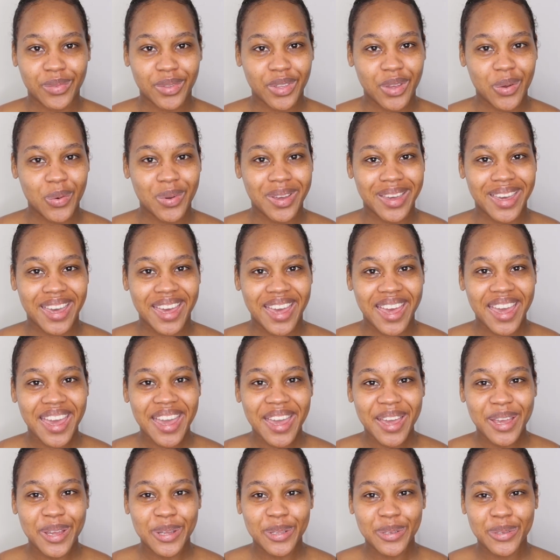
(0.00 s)

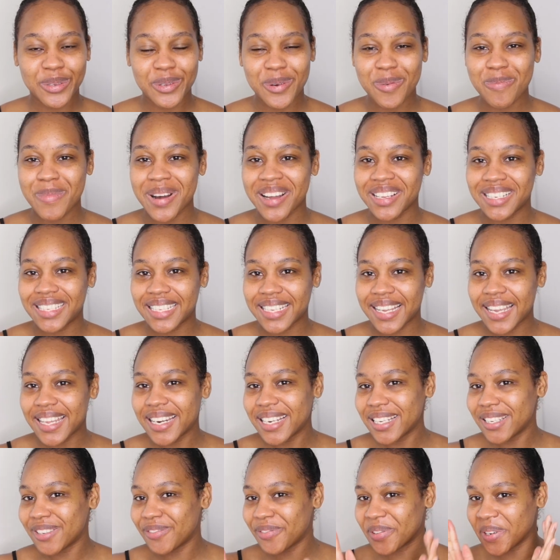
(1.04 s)
Okay, so my
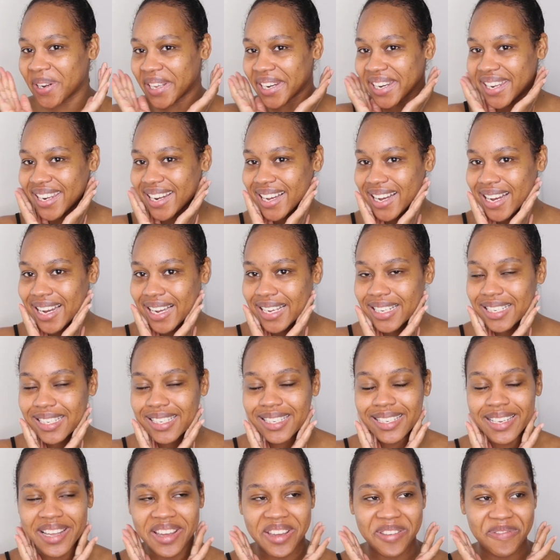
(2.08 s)
skin is feeling
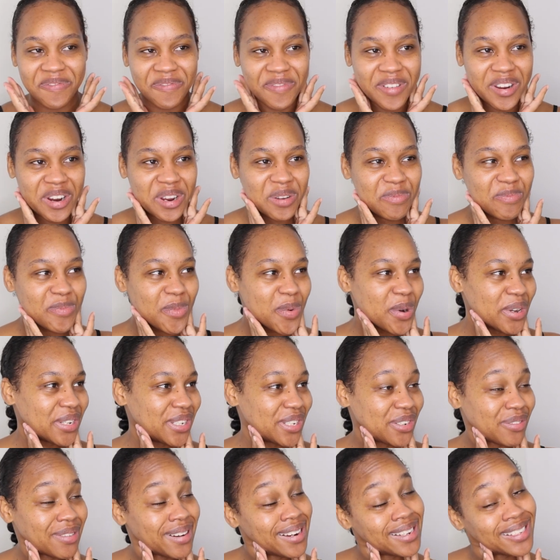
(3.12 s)
nice and very
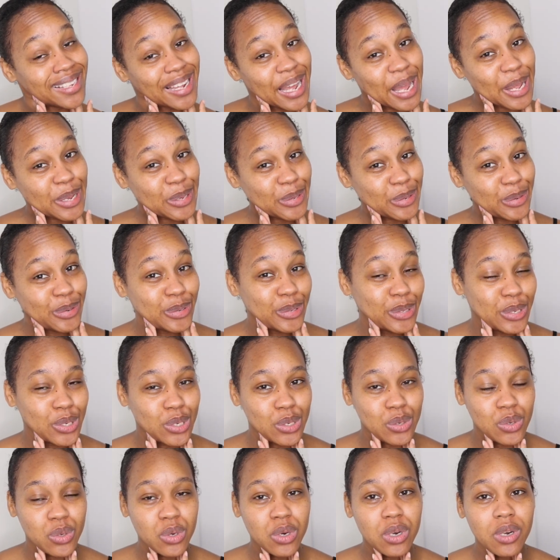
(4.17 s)
moisturized as
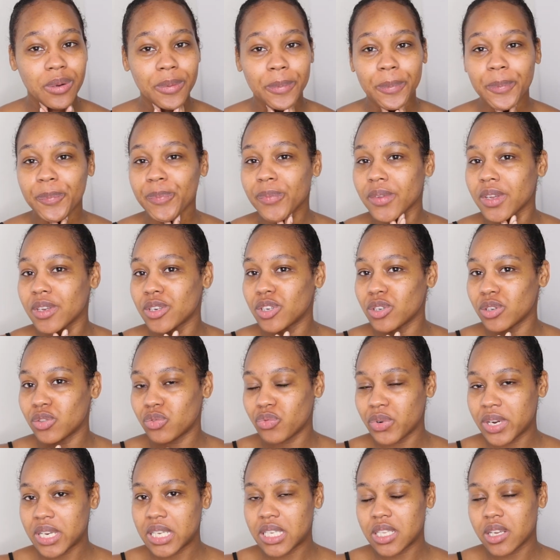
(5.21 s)
usual.
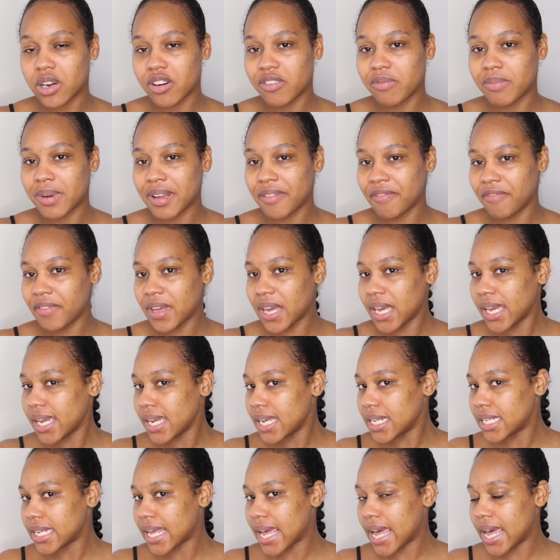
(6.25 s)
Just rinsed it off my
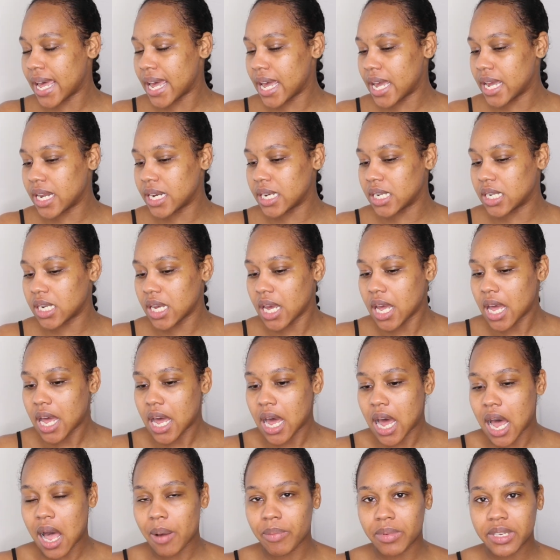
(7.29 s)
face, and
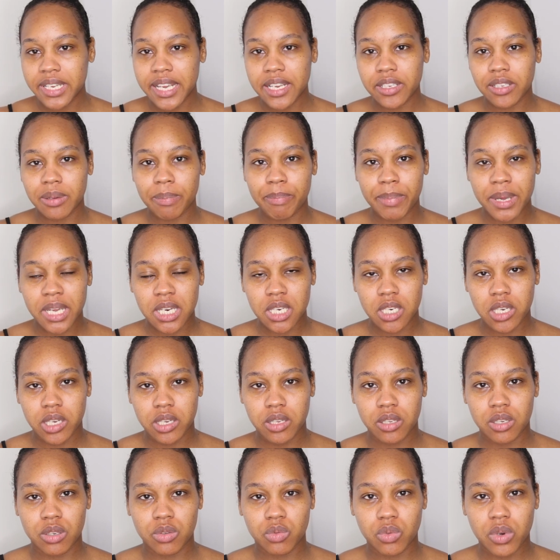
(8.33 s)
I'm gonna take some
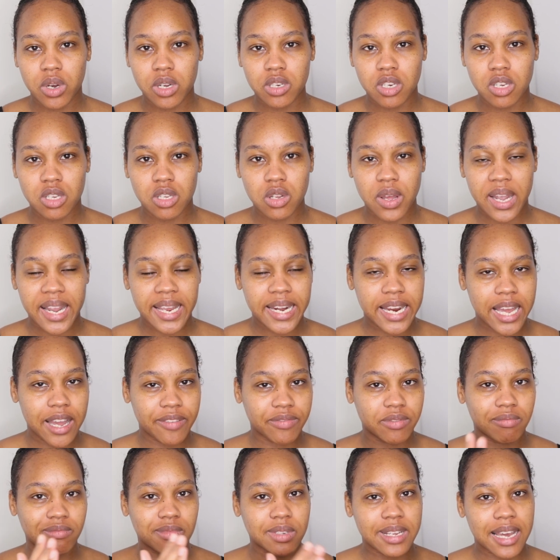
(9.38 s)
pictures as well just so I can
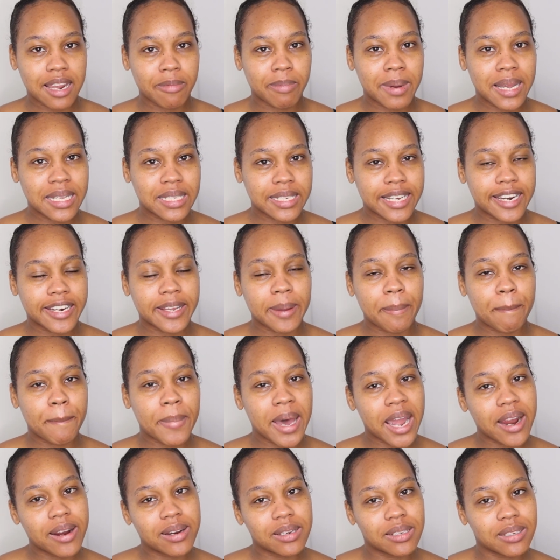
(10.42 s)
have some side-by-side
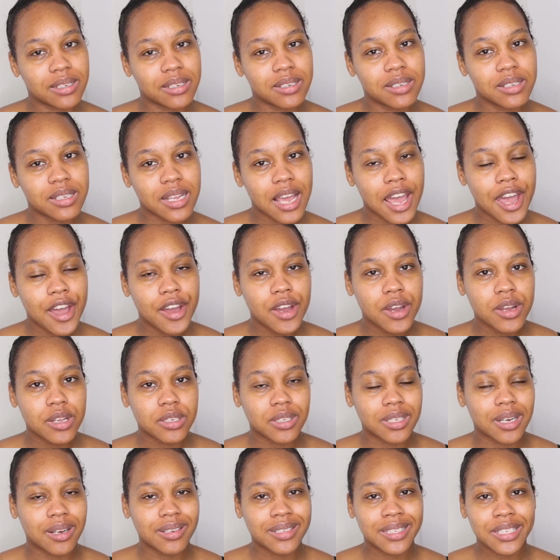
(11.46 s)
comparisons.
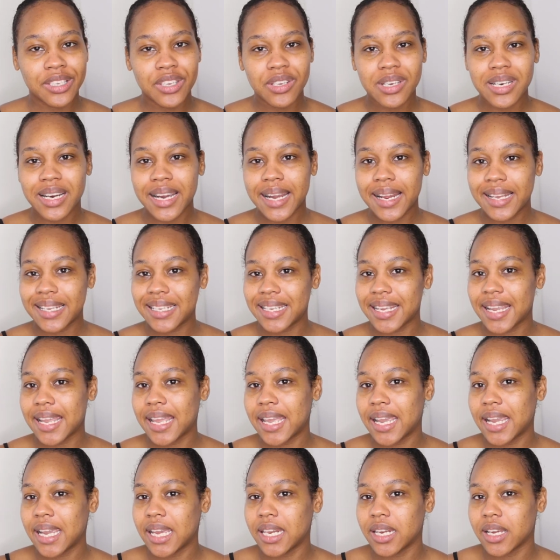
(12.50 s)
So I'll see you guys
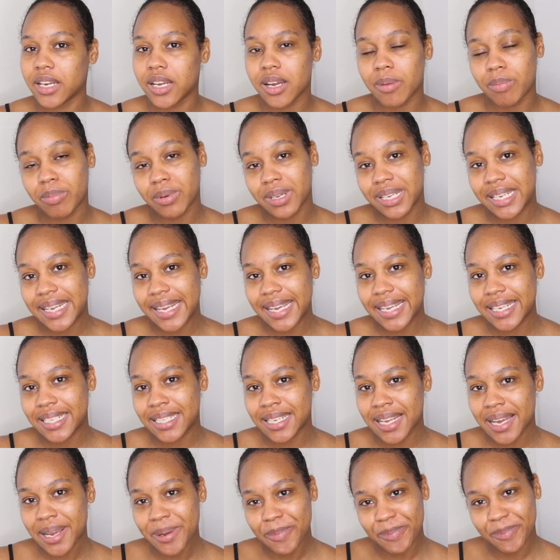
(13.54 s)
in a couple of days
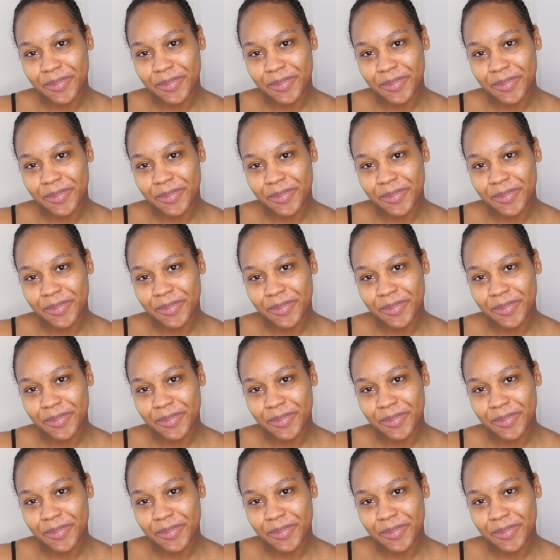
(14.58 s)
time.